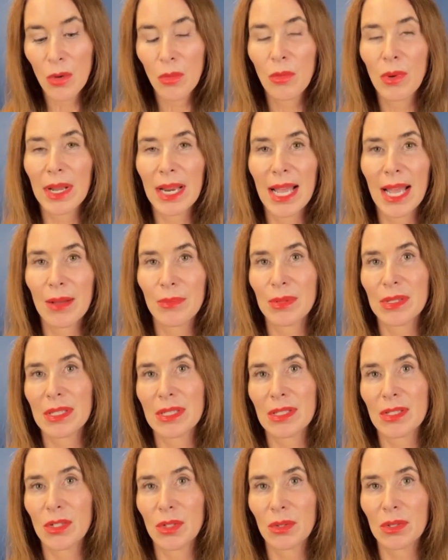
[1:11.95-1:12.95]
what happens
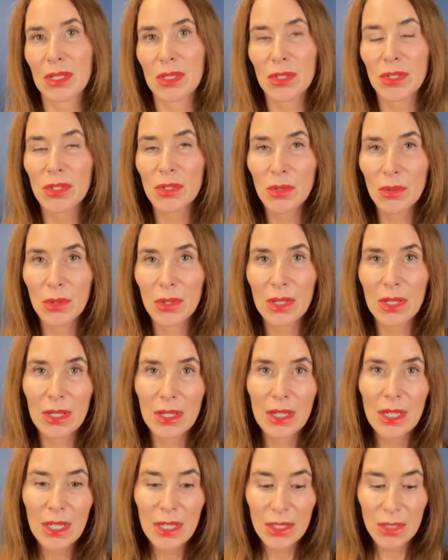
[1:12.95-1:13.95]
is you can snore,